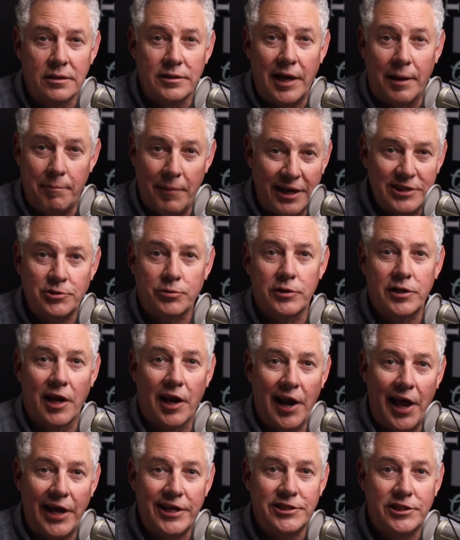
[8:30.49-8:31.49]
They messed with the
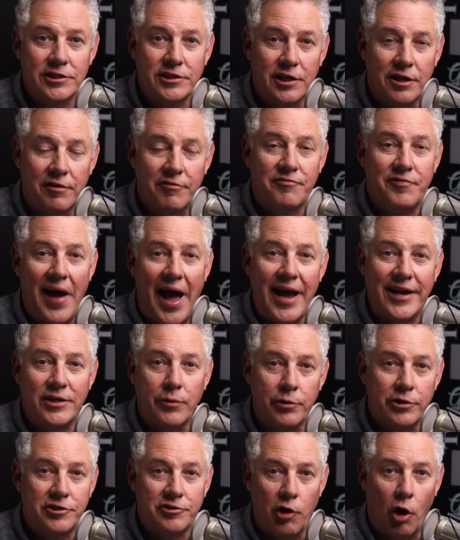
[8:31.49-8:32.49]
elections and the fact that
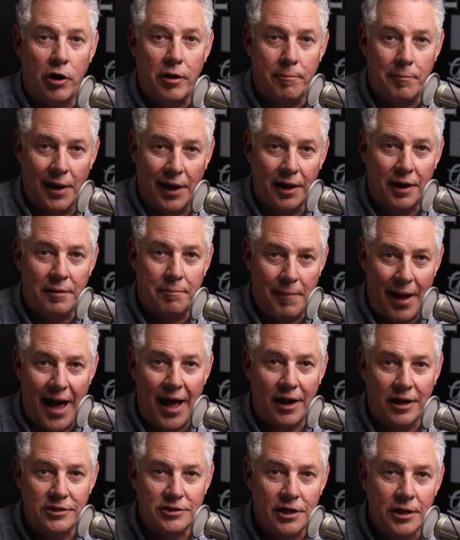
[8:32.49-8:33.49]
we started mail-in
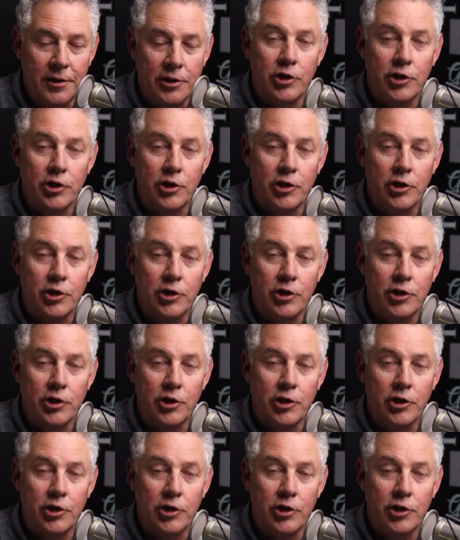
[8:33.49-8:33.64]
ballots.